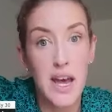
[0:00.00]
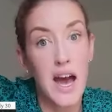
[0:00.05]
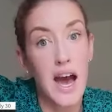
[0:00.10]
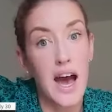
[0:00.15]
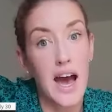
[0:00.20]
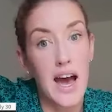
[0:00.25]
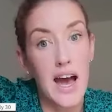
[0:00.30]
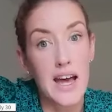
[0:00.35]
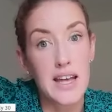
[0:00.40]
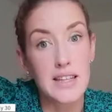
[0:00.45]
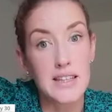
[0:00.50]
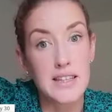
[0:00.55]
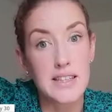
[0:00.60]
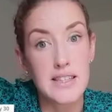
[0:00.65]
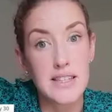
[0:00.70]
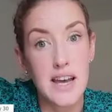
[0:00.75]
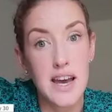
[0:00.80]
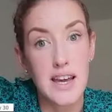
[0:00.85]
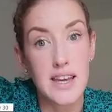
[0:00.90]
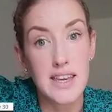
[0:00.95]

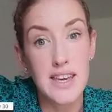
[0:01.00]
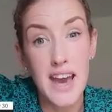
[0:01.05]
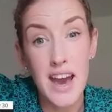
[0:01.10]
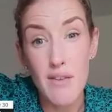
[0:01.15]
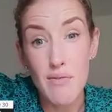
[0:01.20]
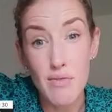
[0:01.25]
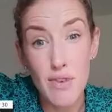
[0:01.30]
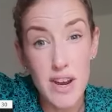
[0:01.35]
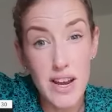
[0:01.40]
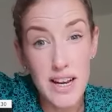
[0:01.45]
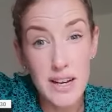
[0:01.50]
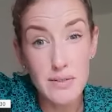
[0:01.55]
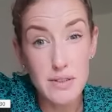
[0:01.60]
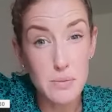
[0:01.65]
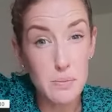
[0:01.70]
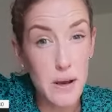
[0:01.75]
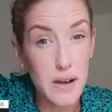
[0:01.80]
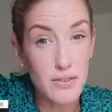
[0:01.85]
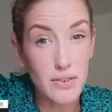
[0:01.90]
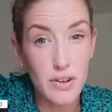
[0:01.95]
and uh, yeah, really
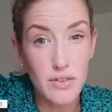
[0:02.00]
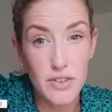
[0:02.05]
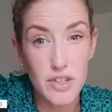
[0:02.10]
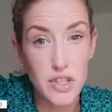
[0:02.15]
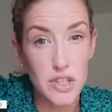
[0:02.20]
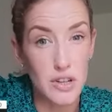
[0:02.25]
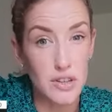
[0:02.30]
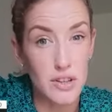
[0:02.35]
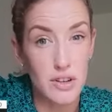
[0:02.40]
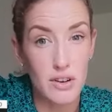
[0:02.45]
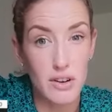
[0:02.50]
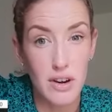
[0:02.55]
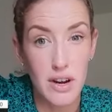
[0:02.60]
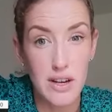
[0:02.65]
respectful of each other.